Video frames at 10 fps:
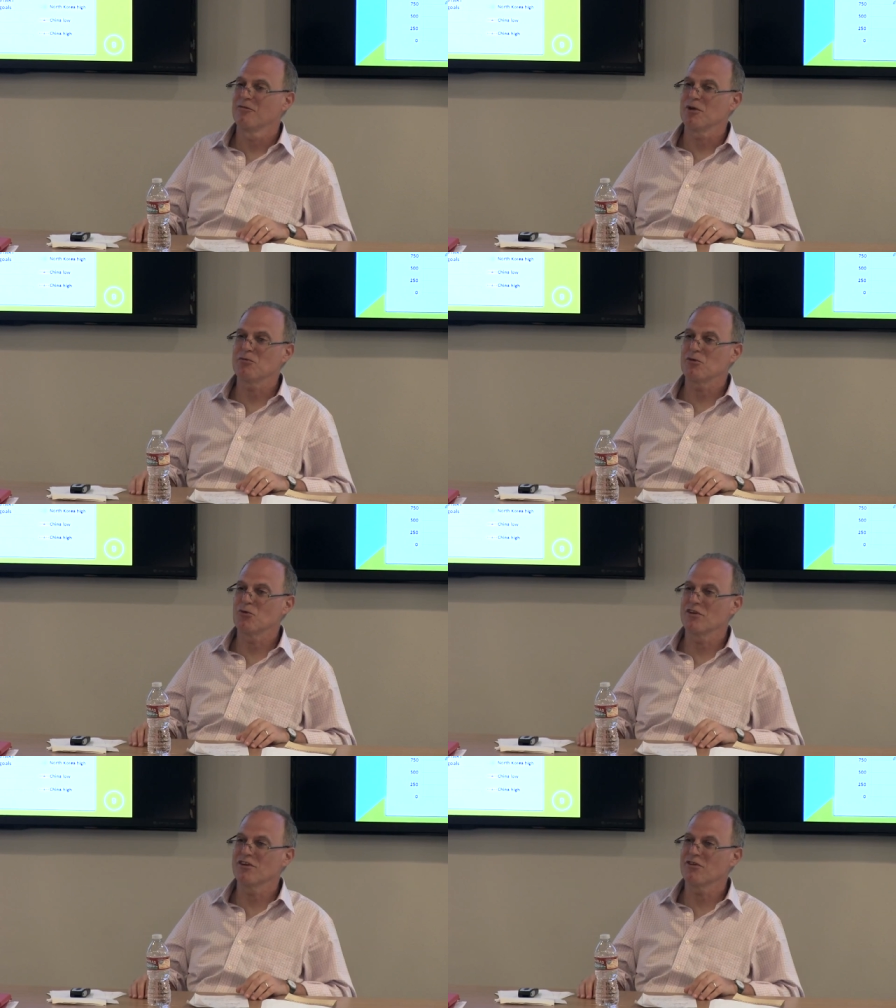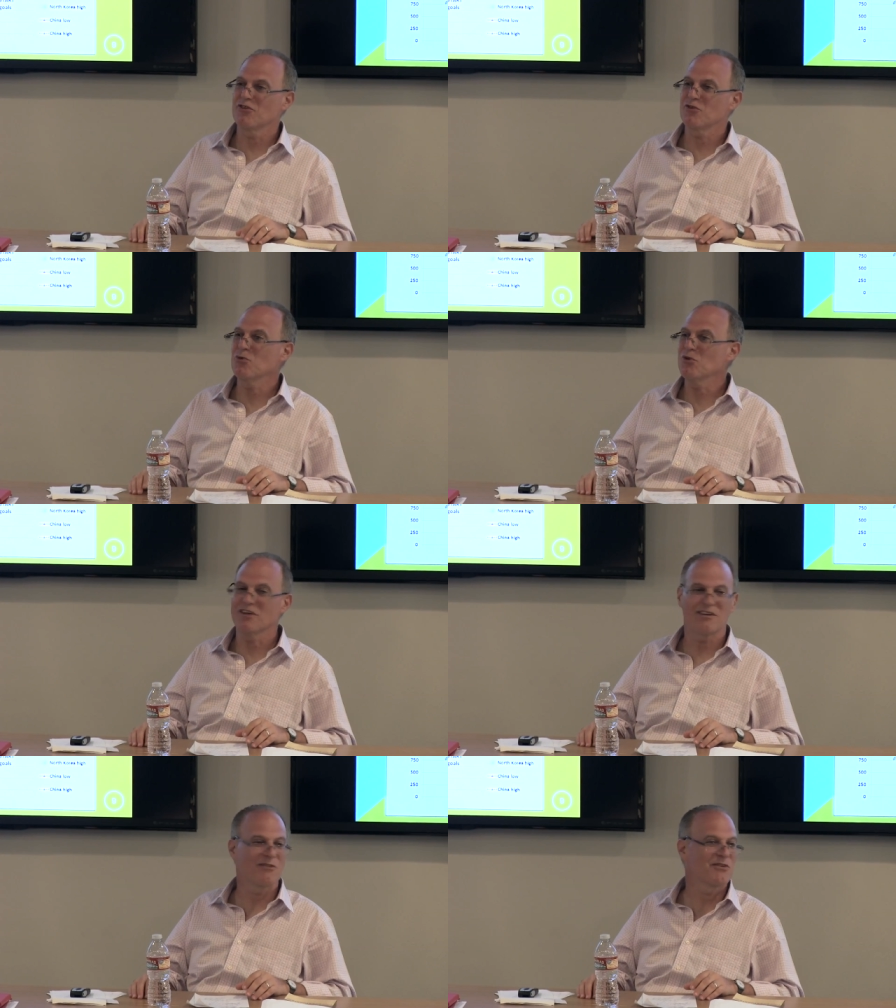Maybe with enough
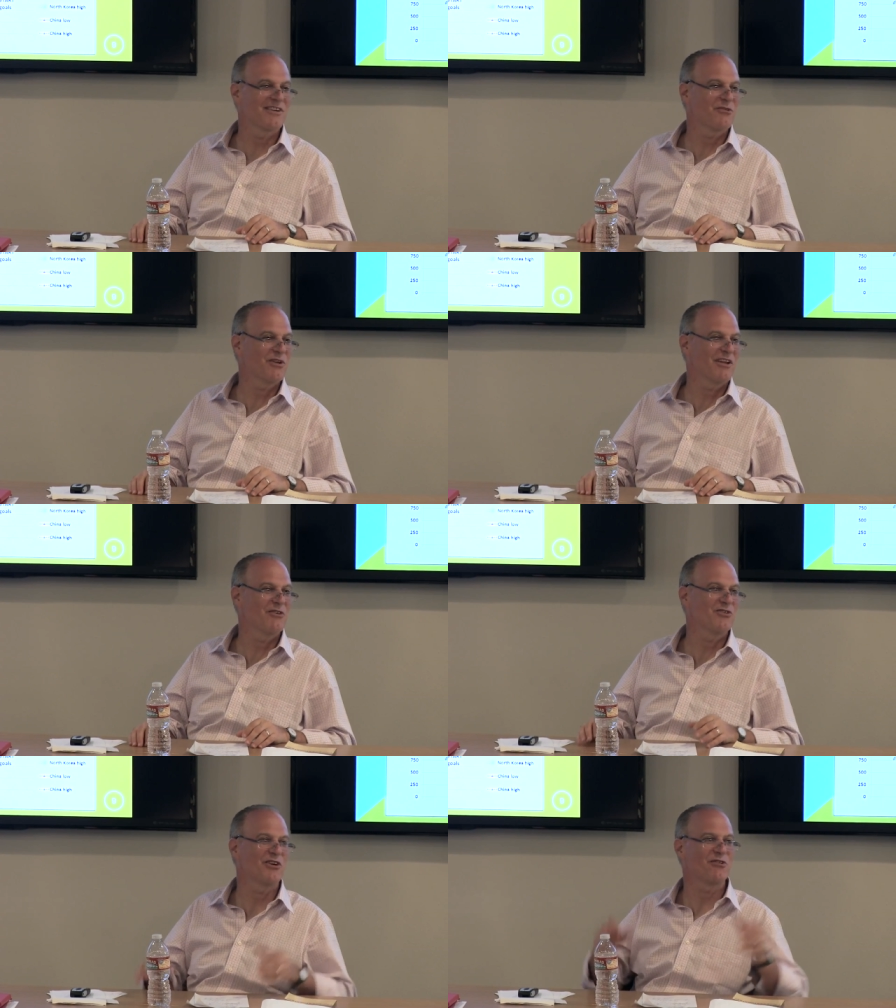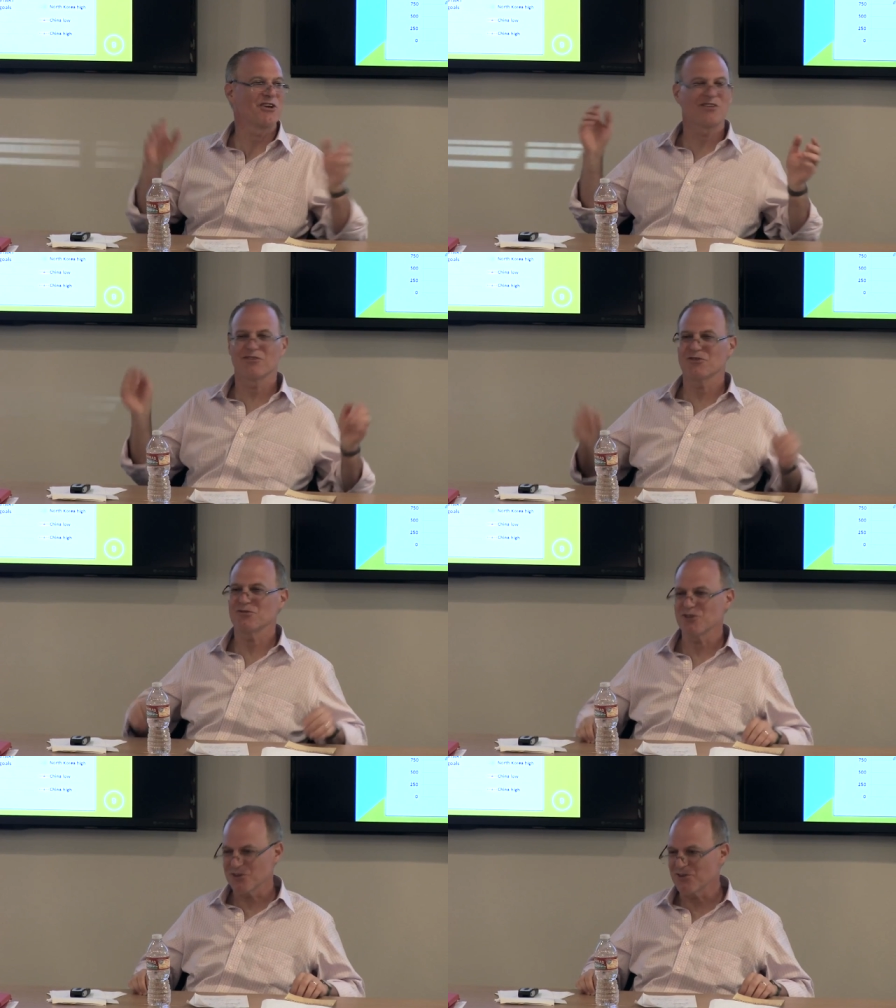schooling, you know, we'll have a generation of
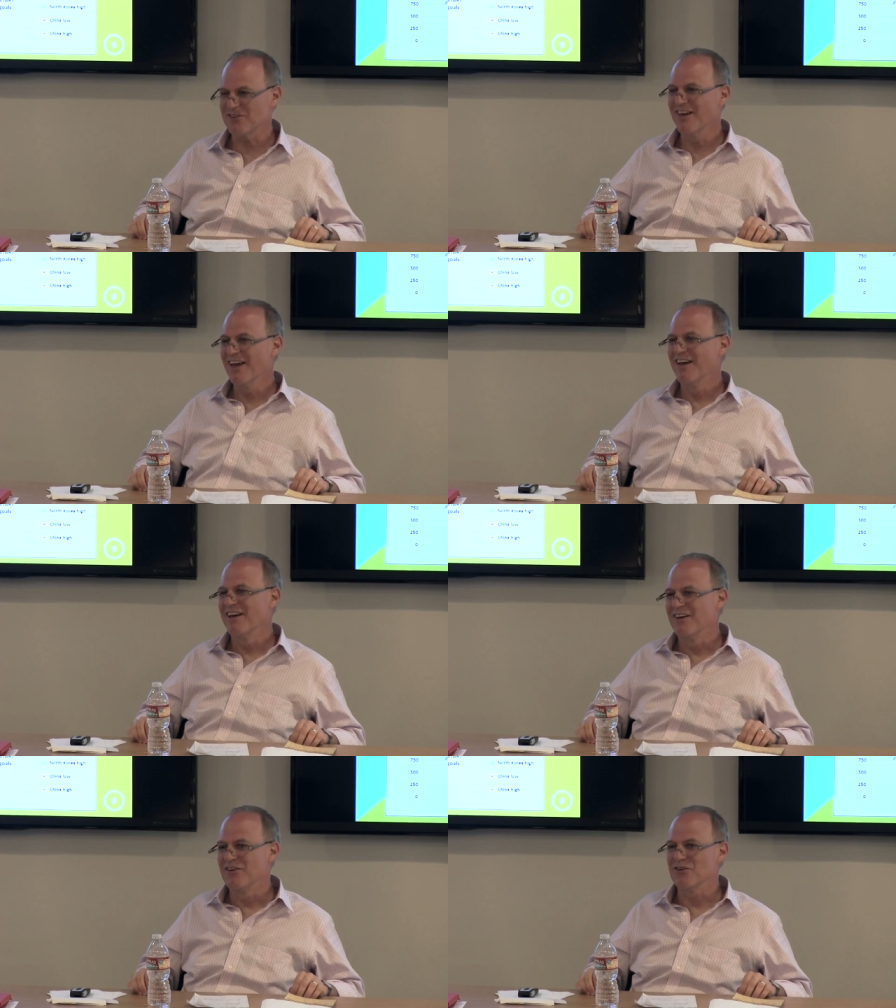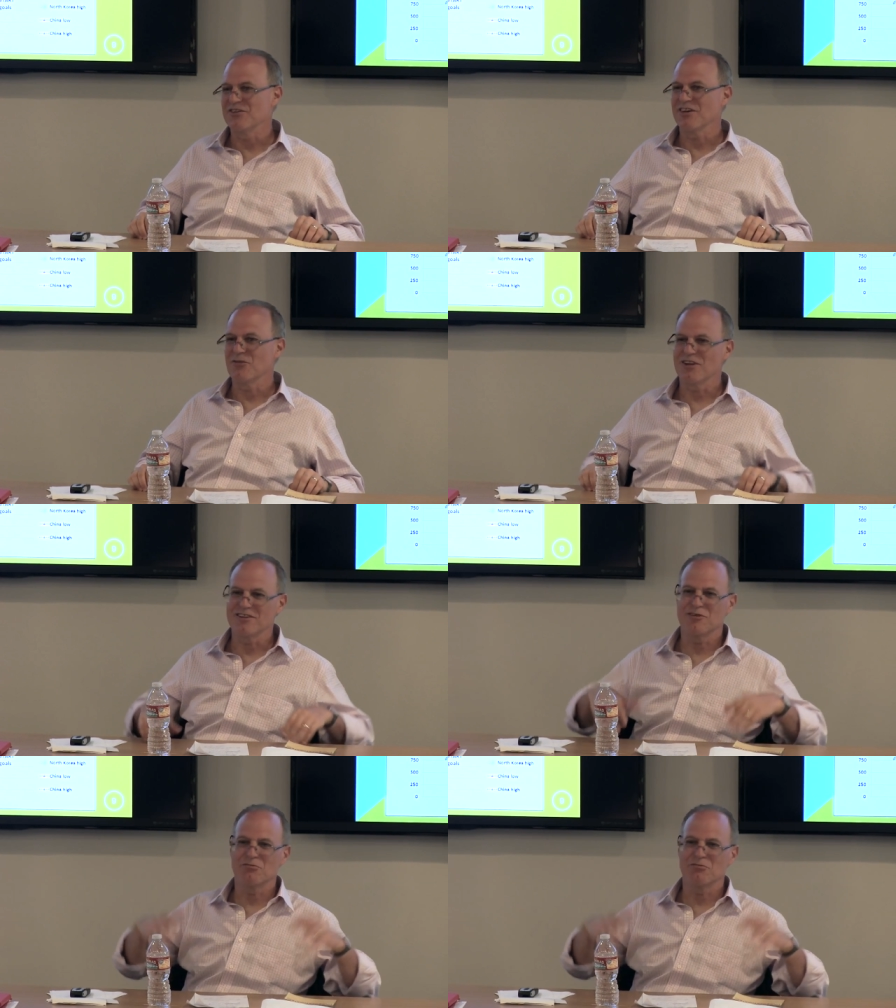officials. They'll say, well, it's